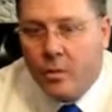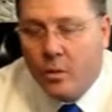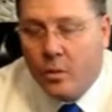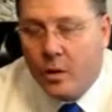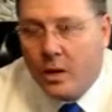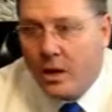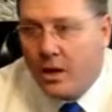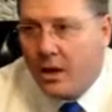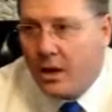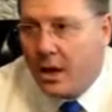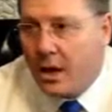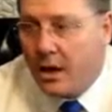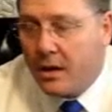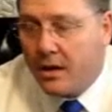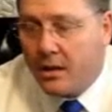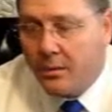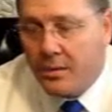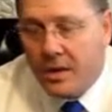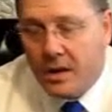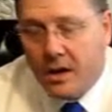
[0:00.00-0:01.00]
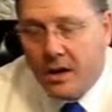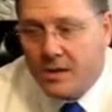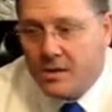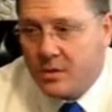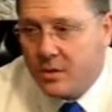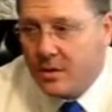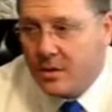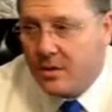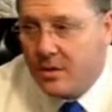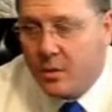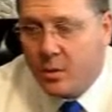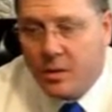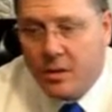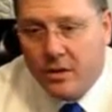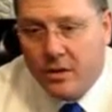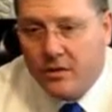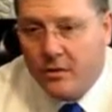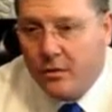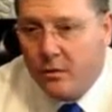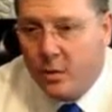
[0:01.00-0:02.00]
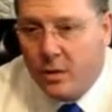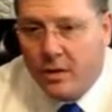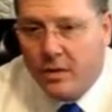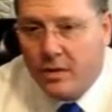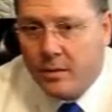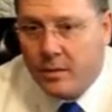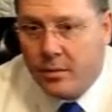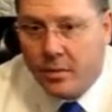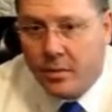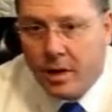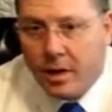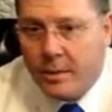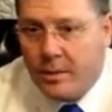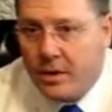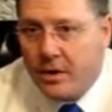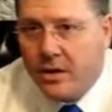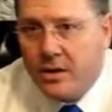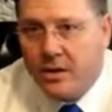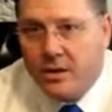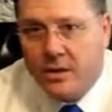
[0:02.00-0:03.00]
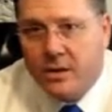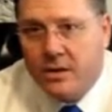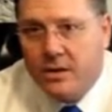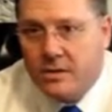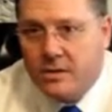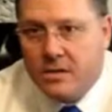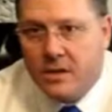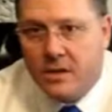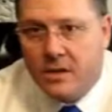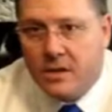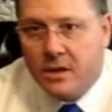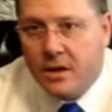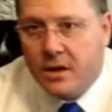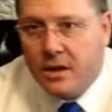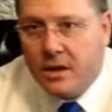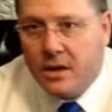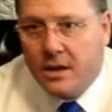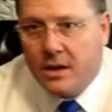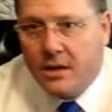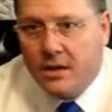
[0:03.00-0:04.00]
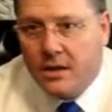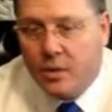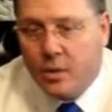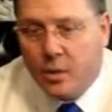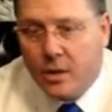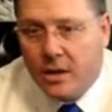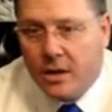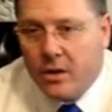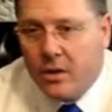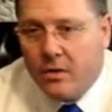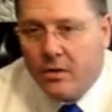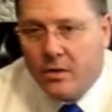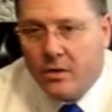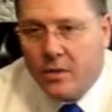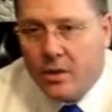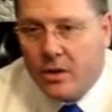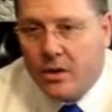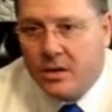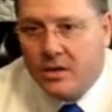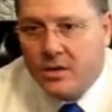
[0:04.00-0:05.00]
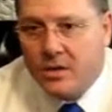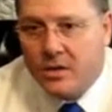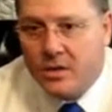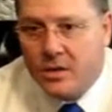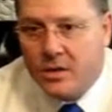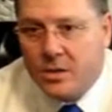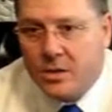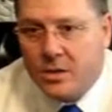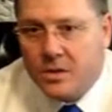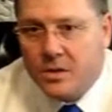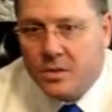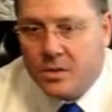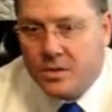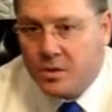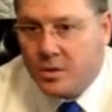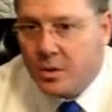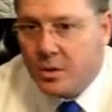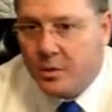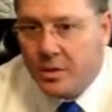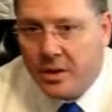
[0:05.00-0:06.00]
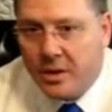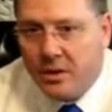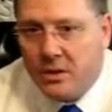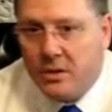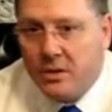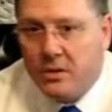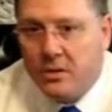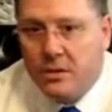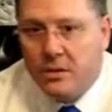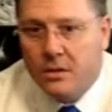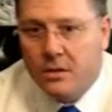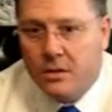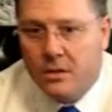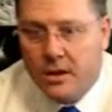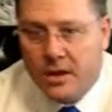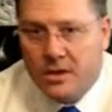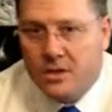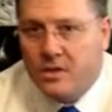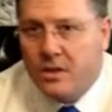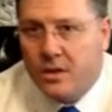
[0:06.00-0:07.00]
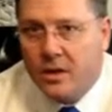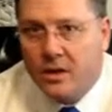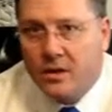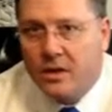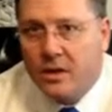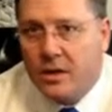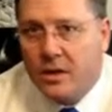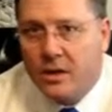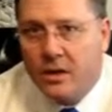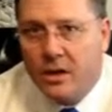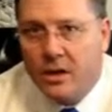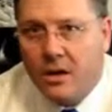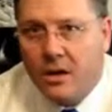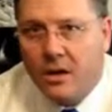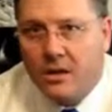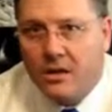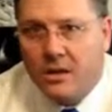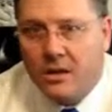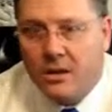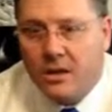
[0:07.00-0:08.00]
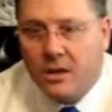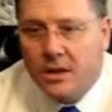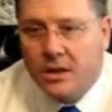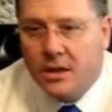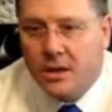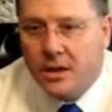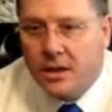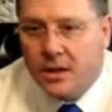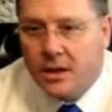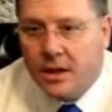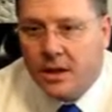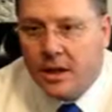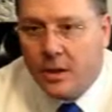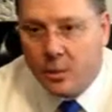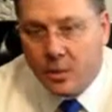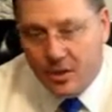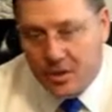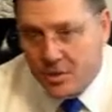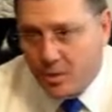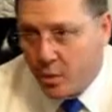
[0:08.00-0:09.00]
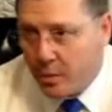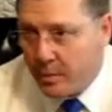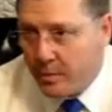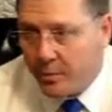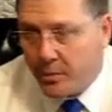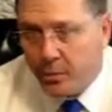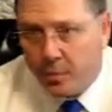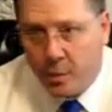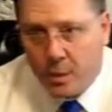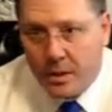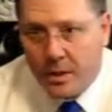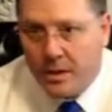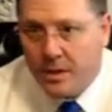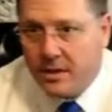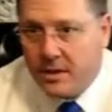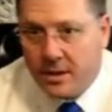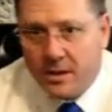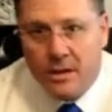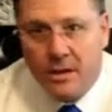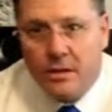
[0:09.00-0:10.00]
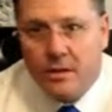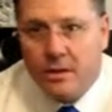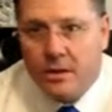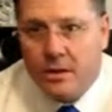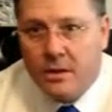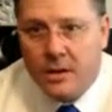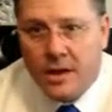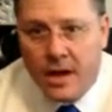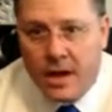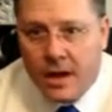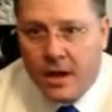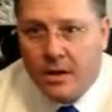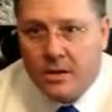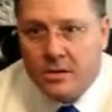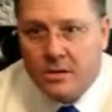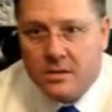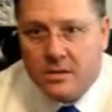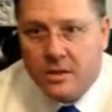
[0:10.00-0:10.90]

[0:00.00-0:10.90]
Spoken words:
Well, I'll be honest with you. One of the primary things that we heard from our constituents was repeal national health care law, which we did in the House.